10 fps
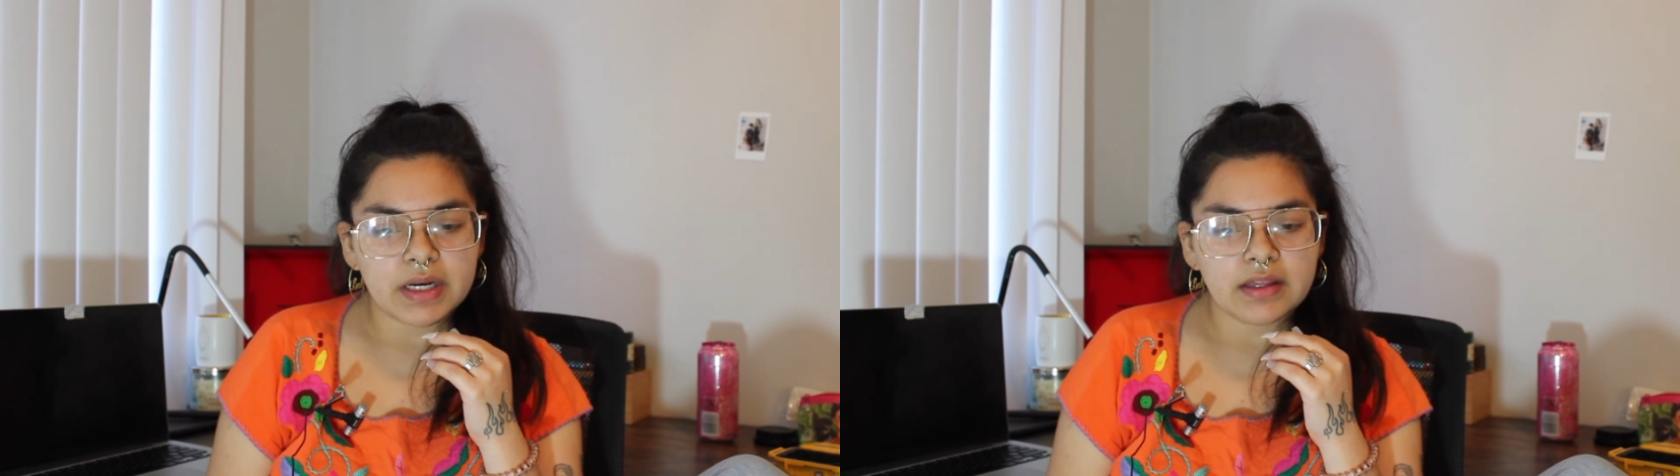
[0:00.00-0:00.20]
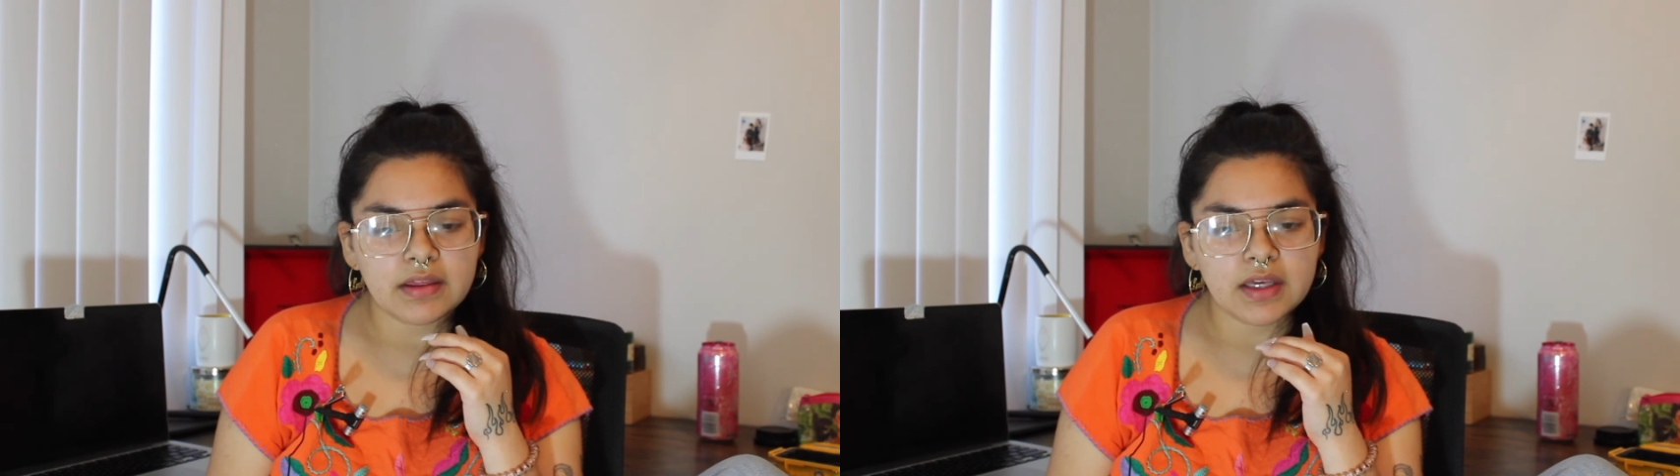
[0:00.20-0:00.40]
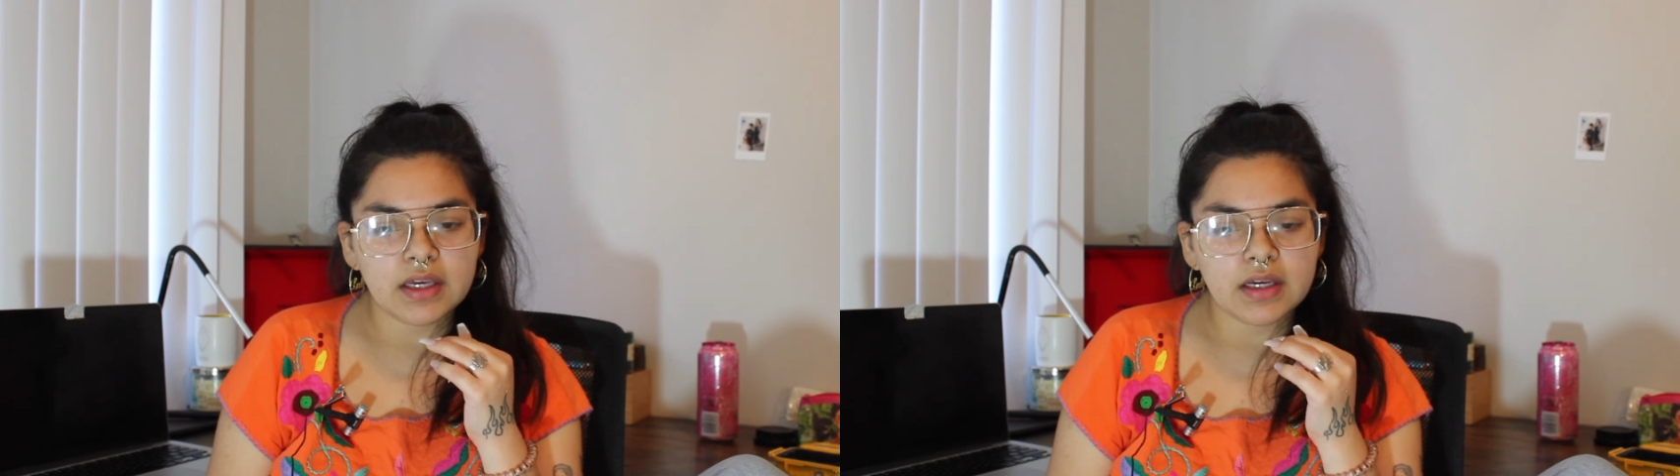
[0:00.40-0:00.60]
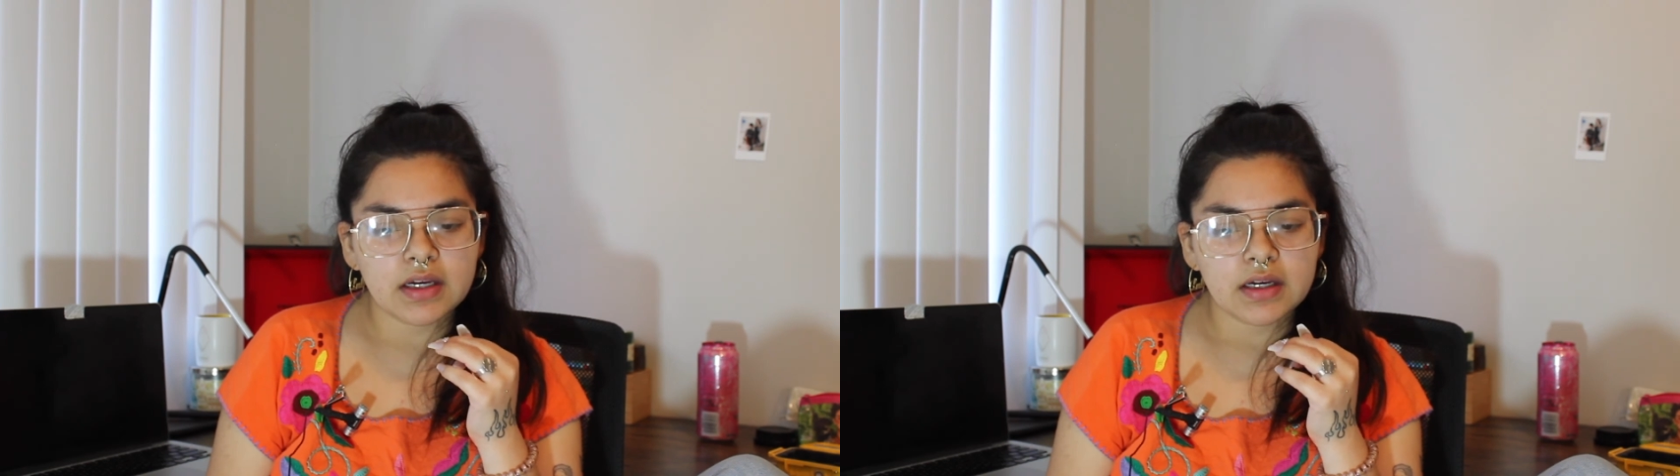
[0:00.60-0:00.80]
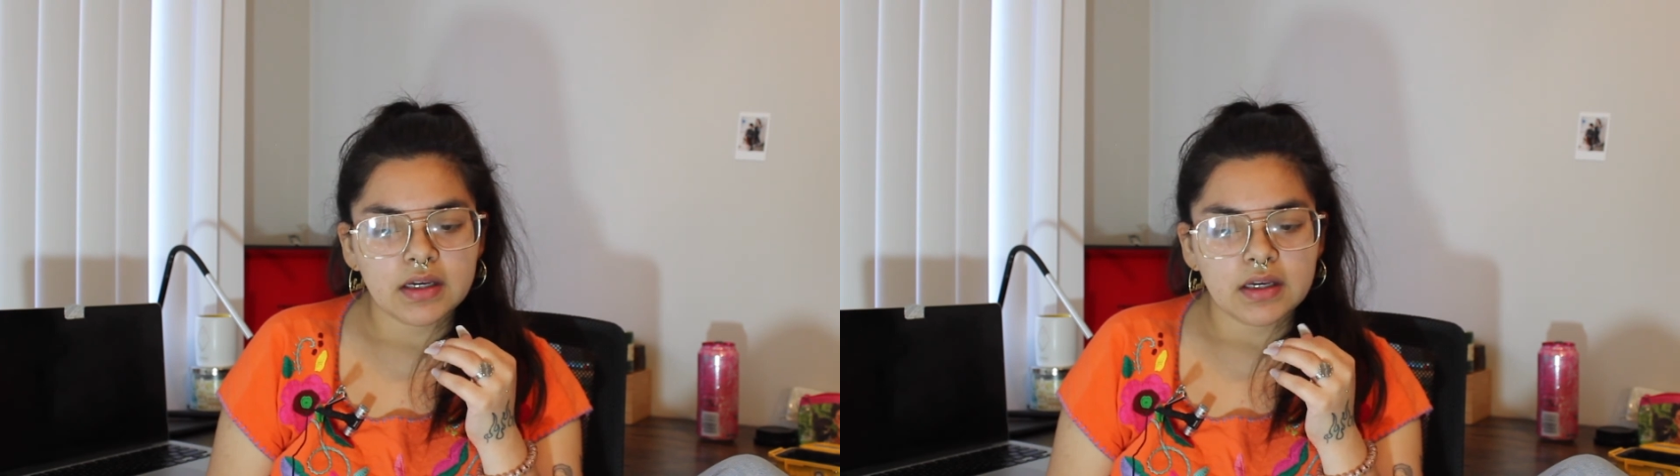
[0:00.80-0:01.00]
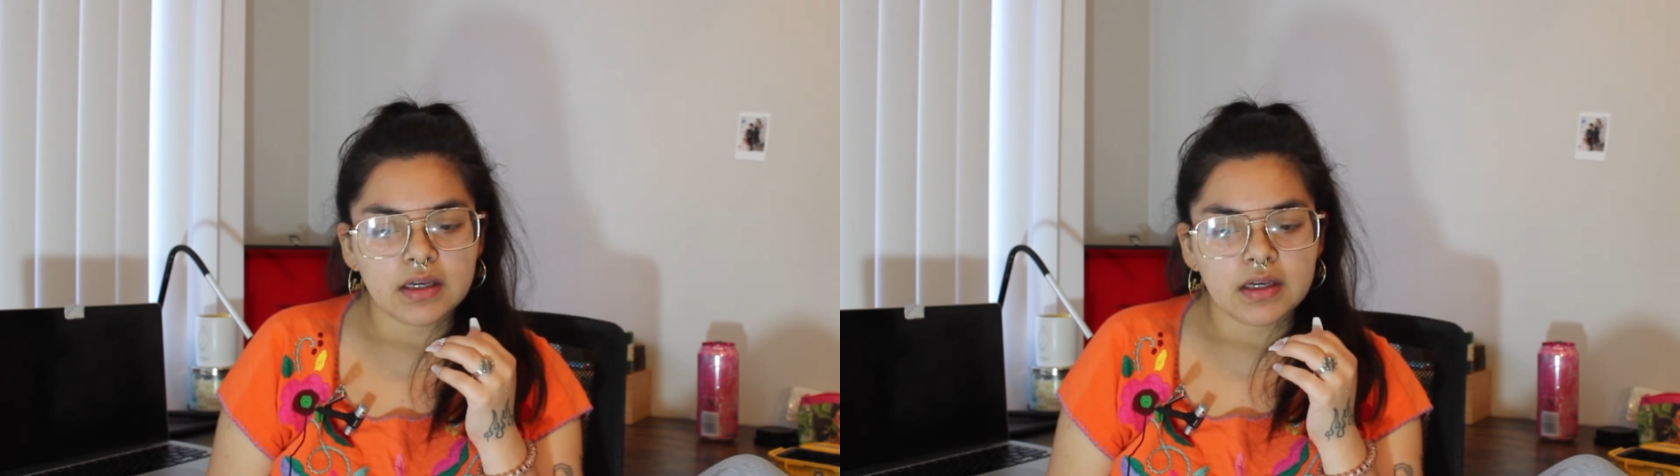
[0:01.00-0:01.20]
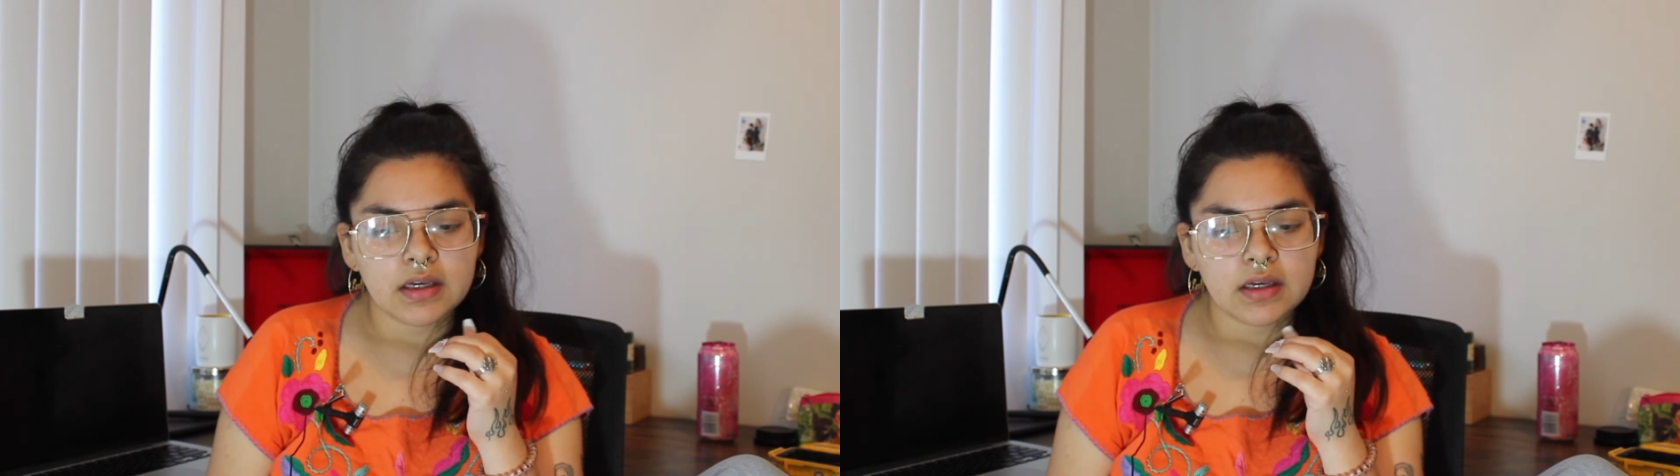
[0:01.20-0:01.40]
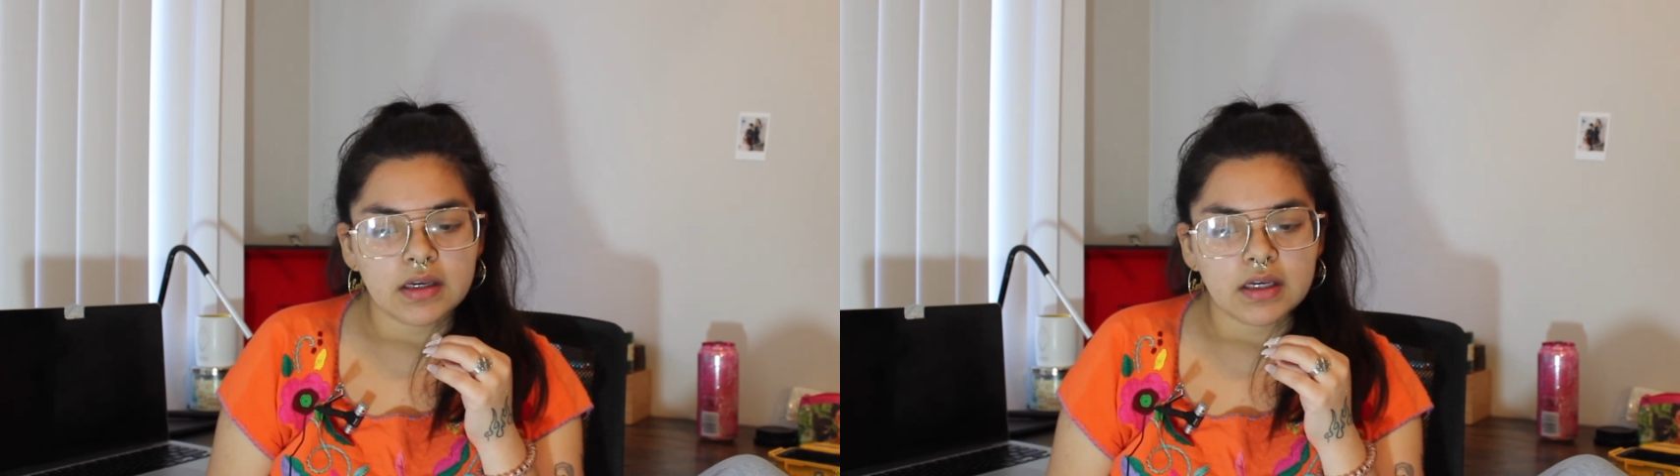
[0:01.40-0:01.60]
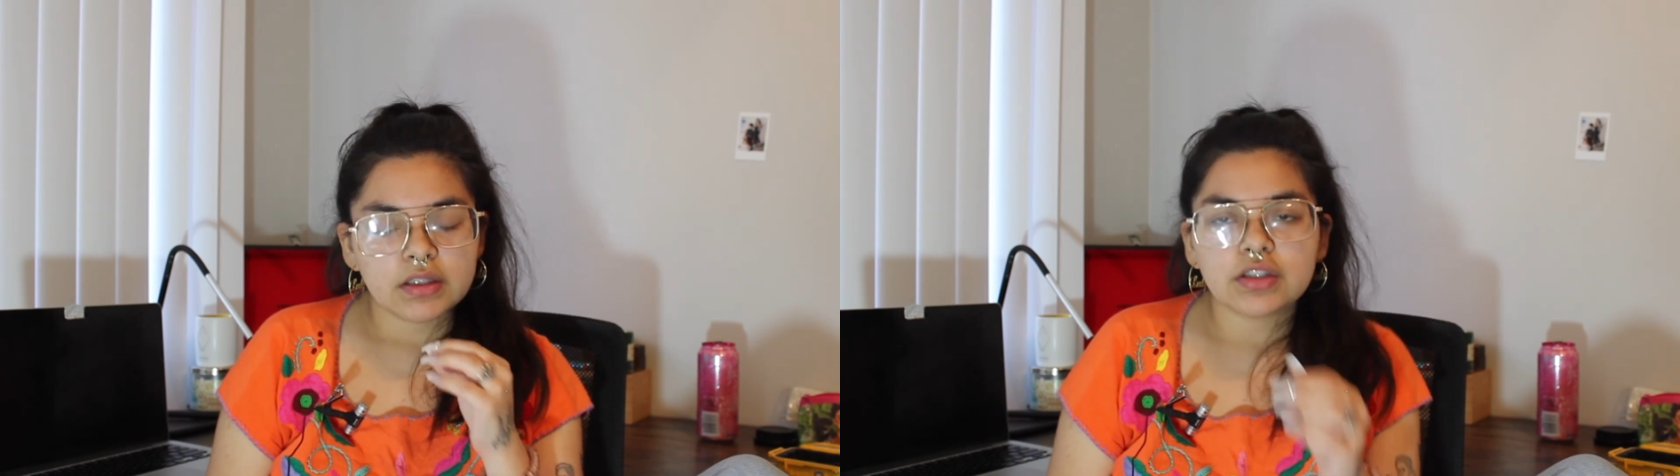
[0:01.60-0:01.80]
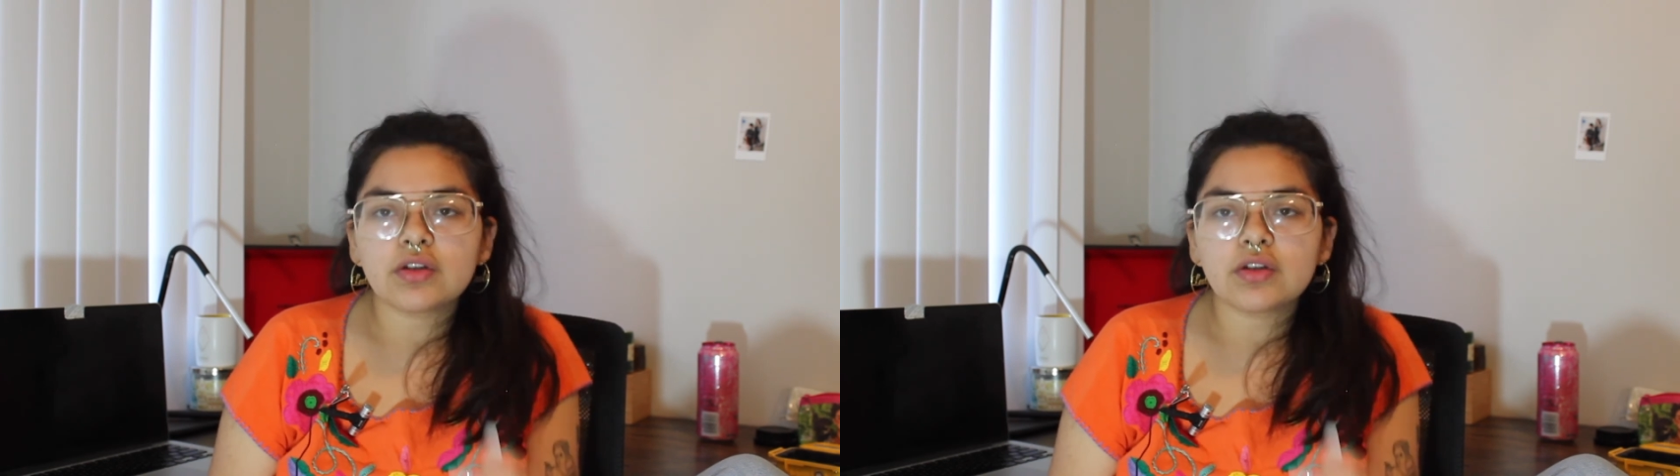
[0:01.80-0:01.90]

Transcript: But I think it's